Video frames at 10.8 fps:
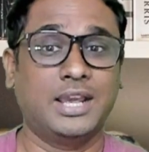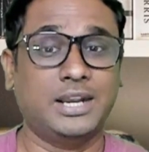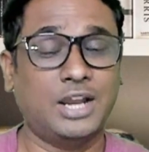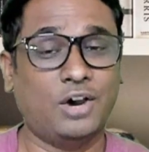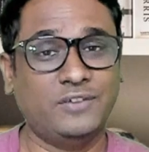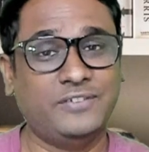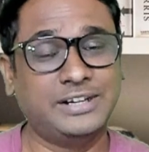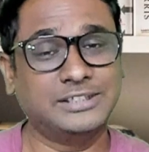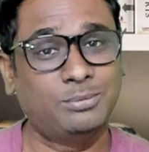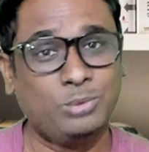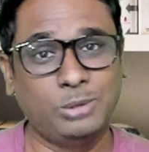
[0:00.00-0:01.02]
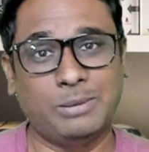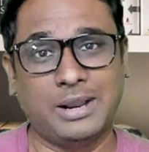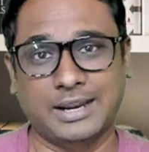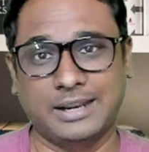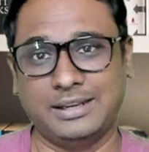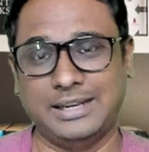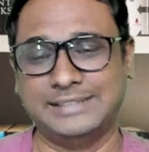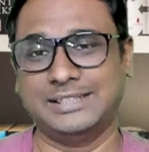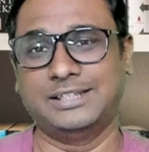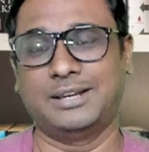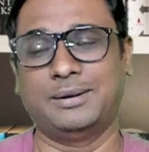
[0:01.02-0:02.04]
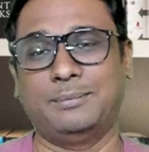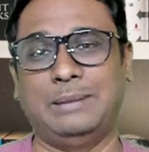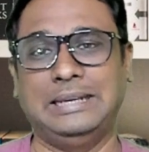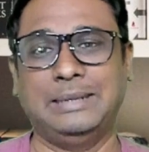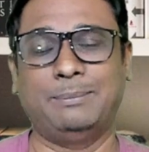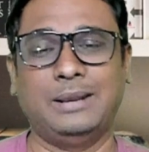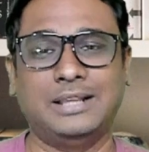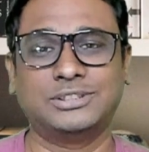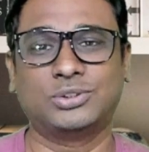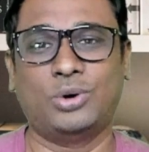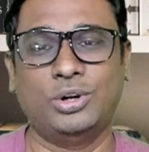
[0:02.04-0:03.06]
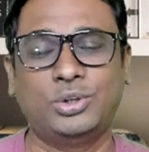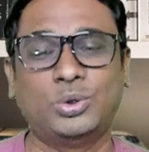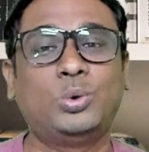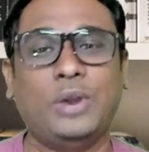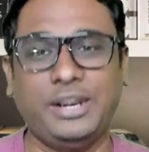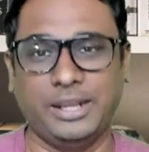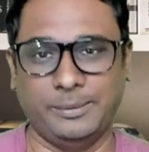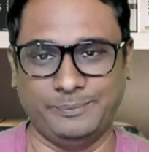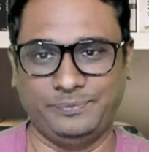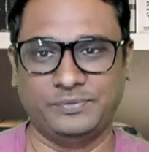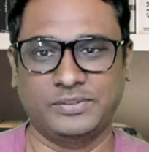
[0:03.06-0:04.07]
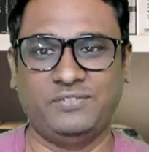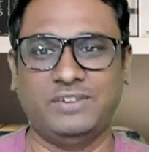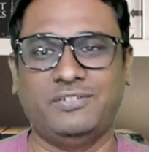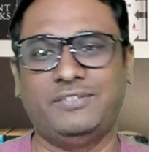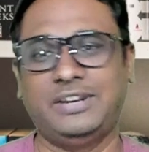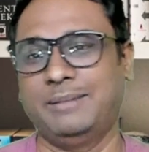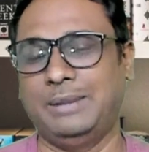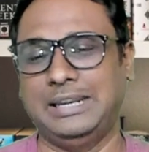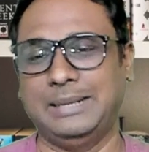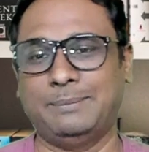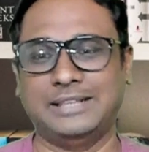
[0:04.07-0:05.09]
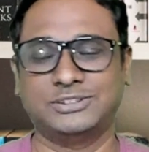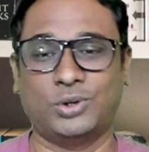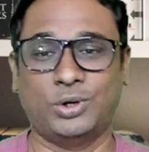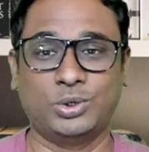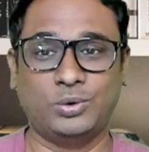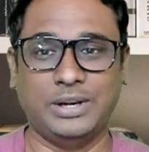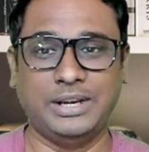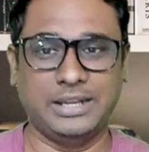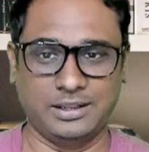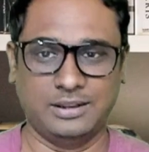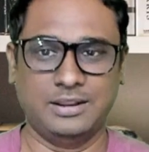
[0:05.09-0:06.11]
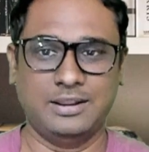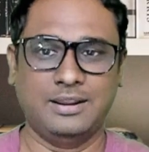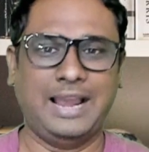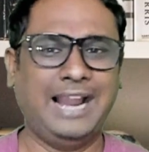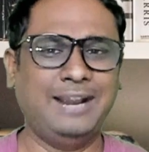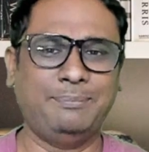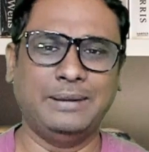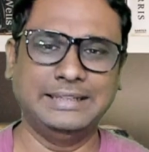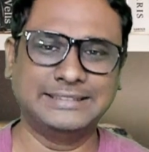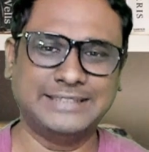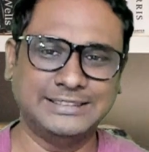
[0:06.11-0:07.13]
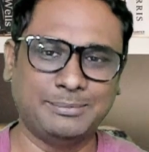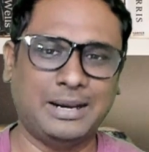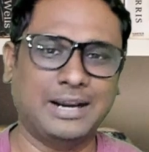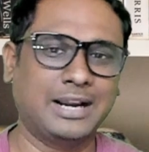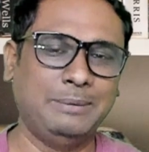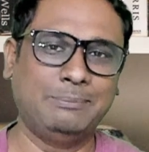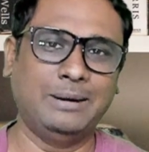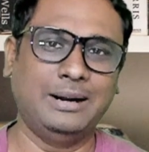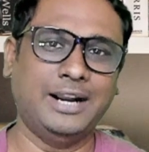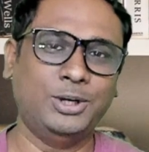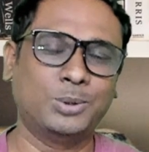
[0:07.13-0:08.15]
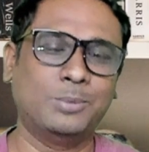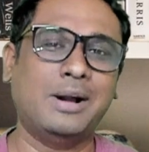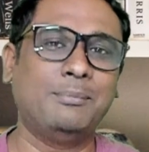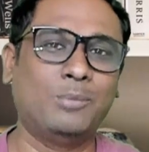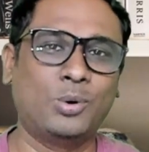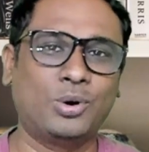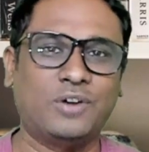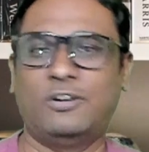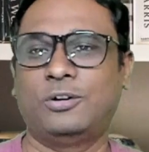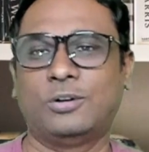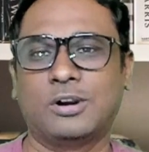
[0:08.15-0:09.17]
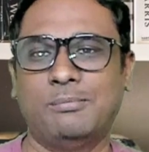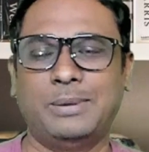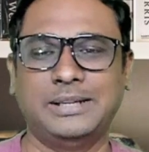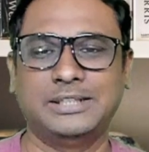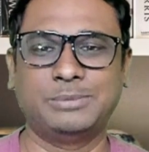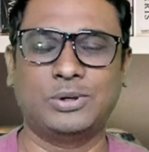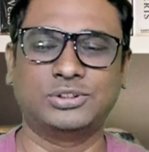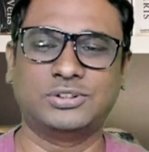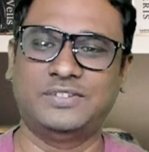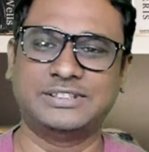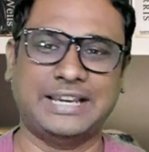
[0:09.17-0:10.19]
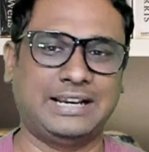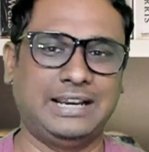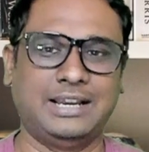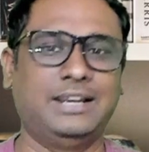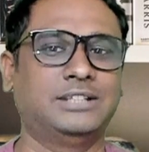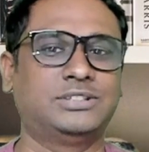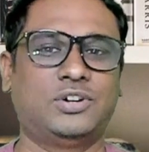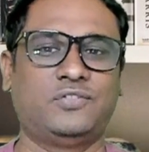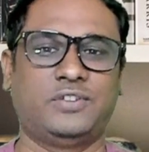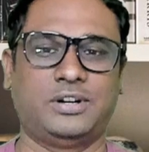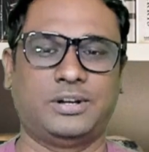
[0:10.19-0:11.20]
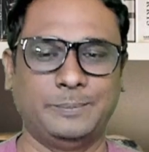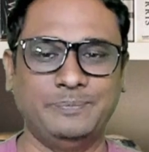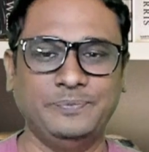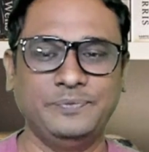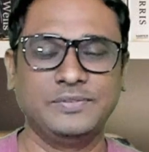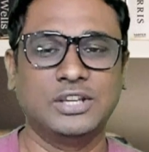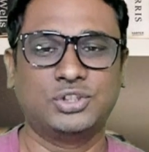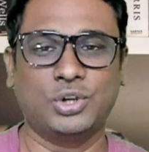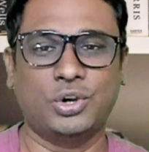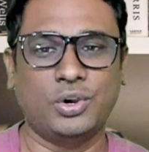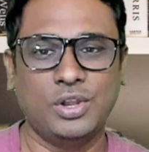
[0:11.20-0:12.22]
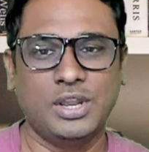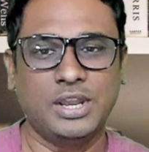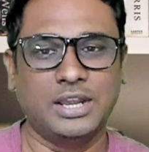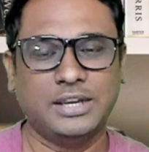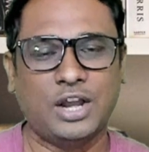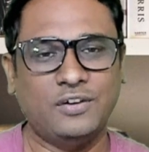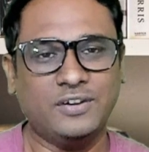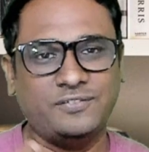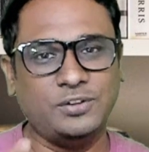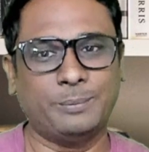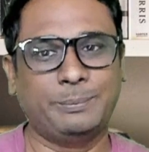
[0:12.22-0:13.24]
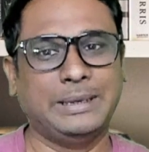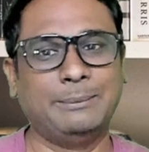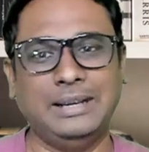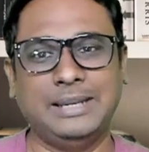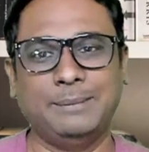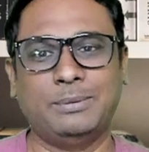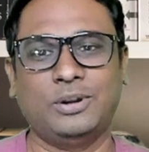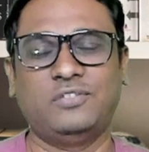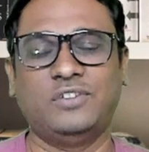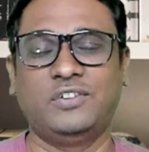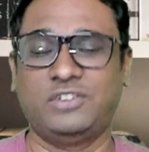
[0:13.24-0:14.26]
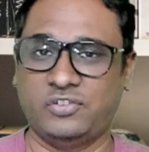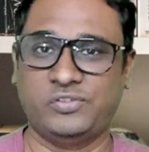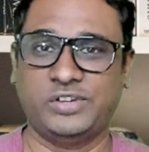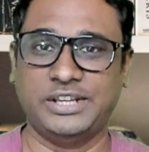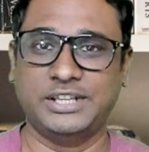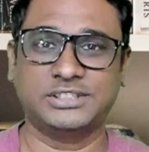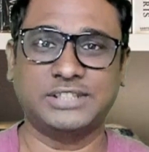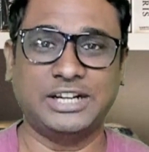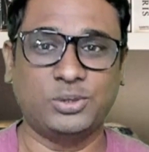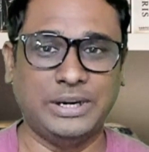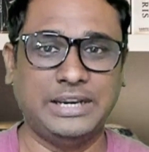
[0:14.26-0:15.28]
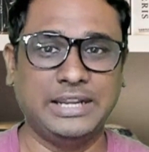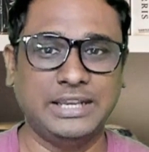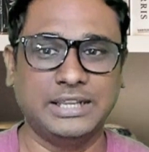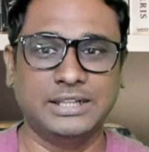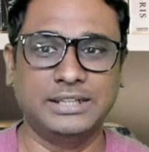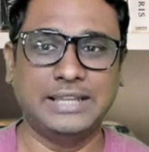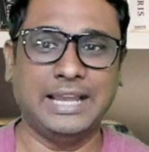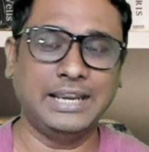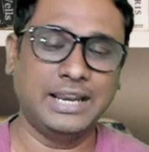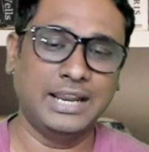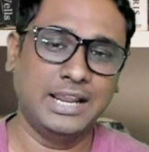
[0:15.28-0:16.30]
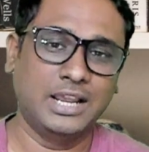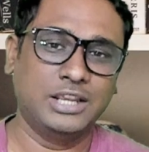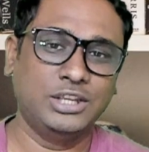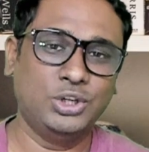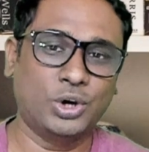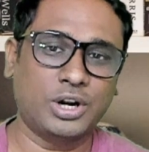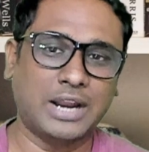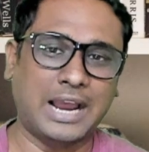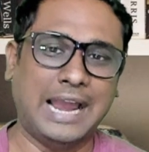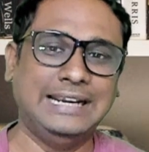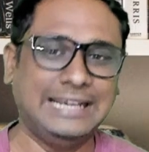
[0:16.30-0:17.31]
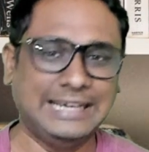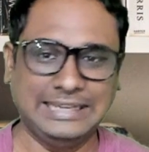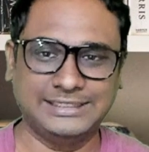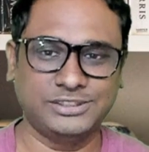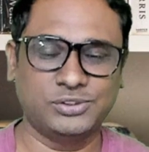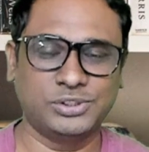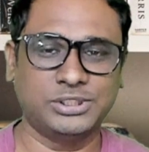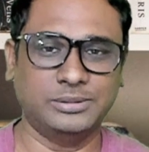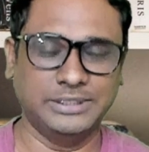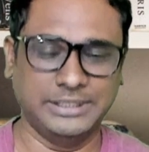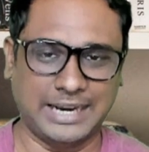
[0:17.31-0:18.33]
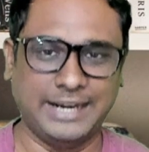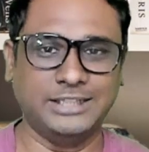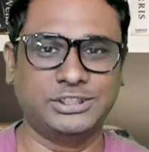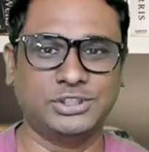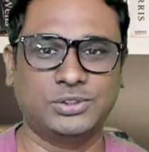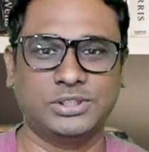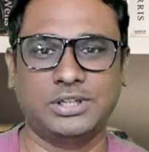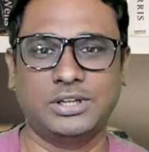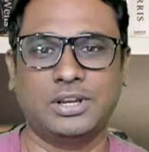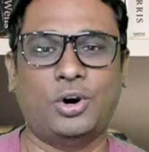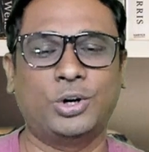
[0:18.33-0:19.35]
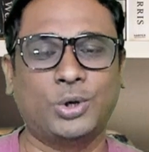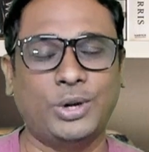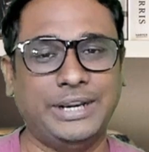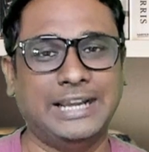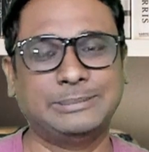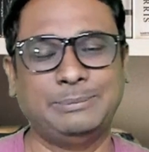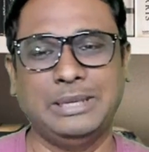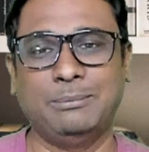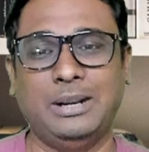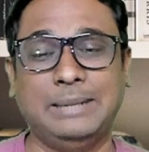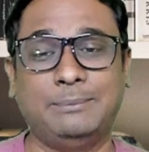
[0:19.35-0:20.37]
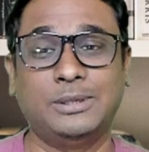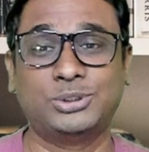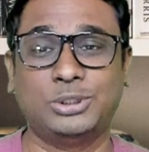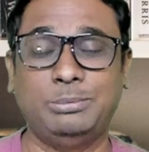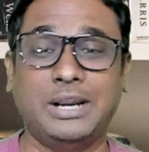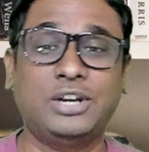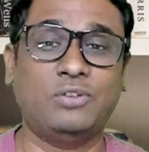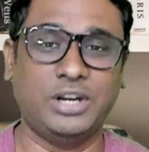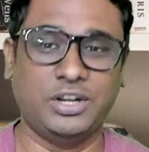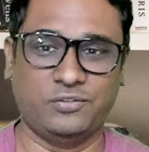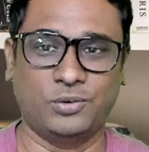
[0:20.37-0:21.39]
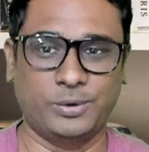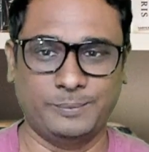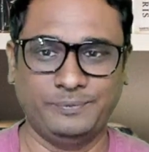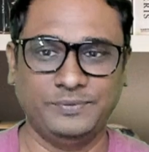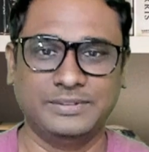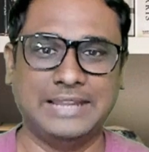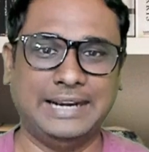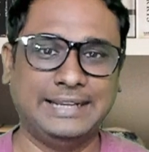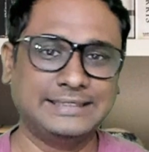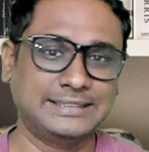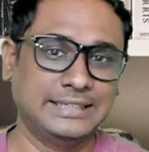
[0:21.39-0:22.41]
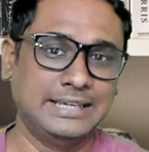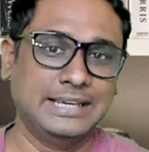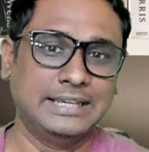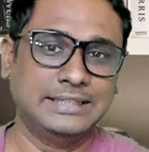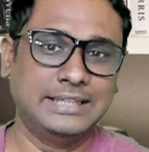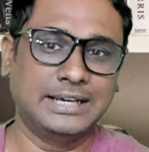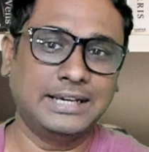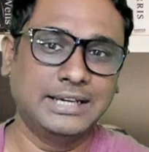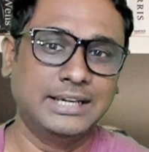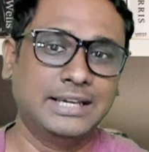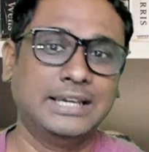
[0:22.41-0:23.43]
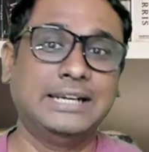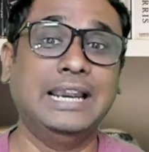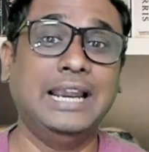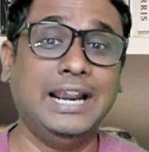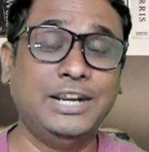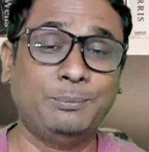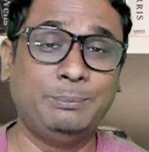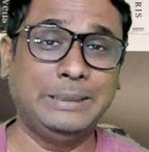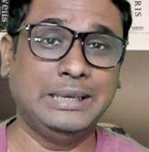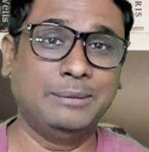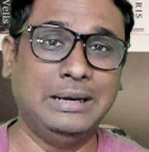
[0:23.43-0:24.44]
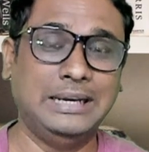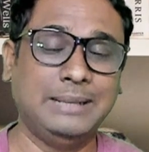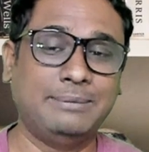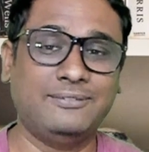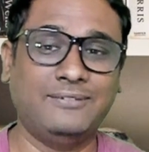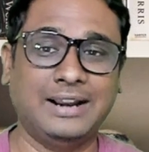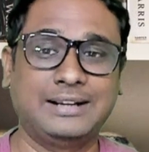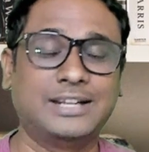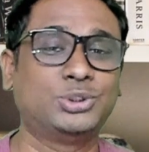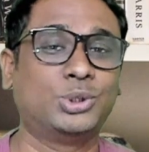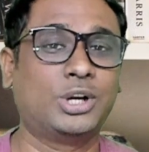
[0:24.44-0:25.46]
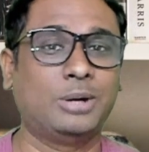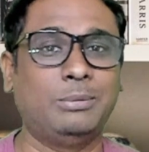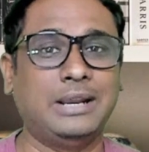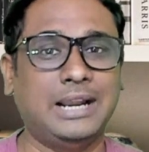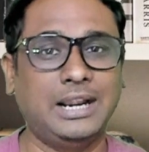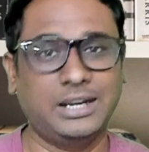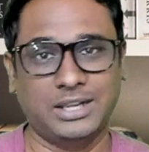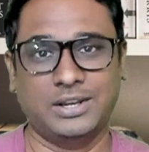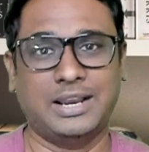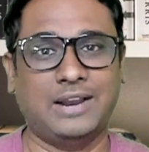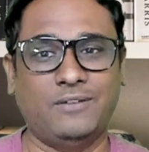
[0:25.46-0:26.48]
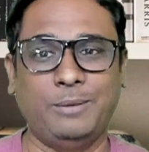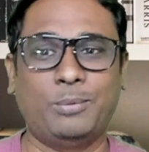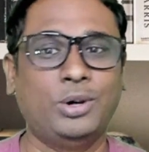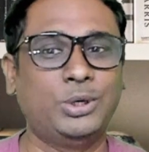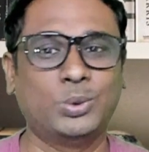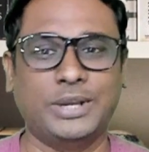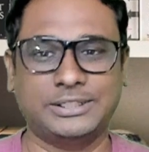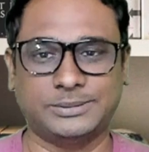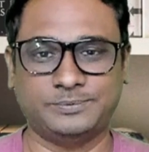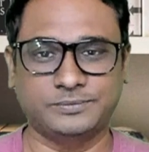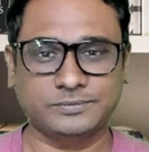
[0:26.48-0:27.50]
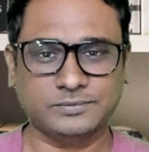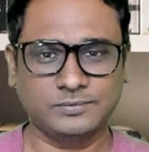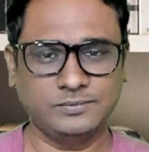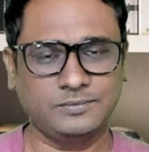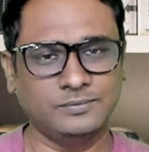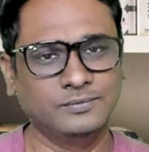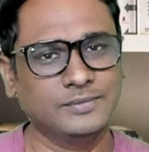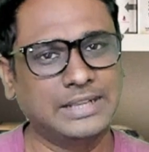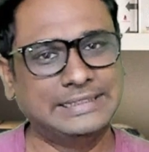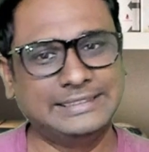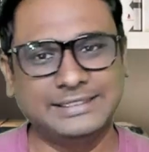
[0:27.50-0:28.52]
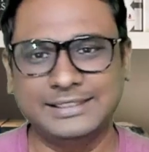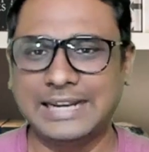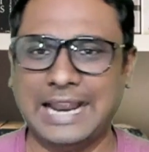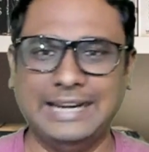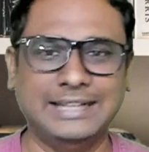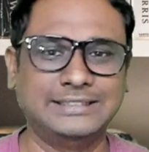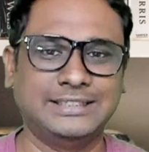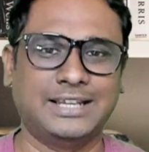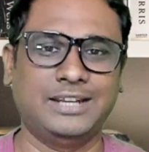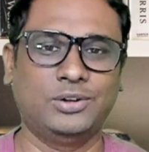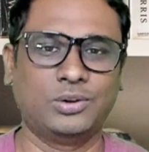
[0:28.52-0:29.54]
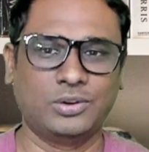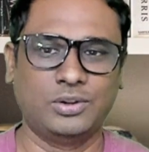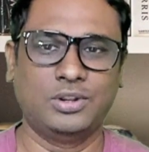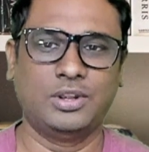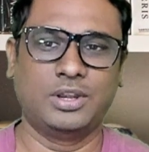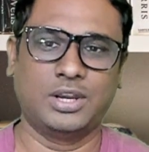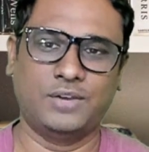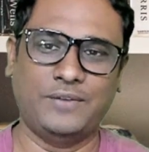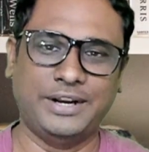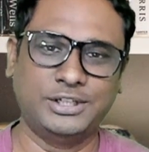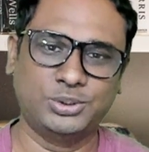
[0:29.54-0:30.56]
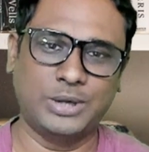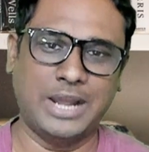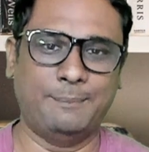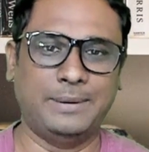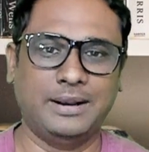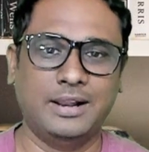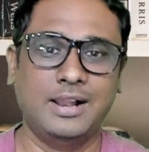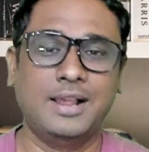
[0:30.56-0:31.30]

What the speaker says: Now if it is a bull market, let's say the multiple has gone to 20, Nifty 50 multiple has gone to 20, and in such a market people tend to buy more of auto companies because of the cyclical nature of it. So now if your P multiple of Nifty 50 is at 20, then your ideal situation, auto index P multiple should be at 24. That is, the relative P multiple factor should remain at 1.2x. This is an ideal scenario where it should happen.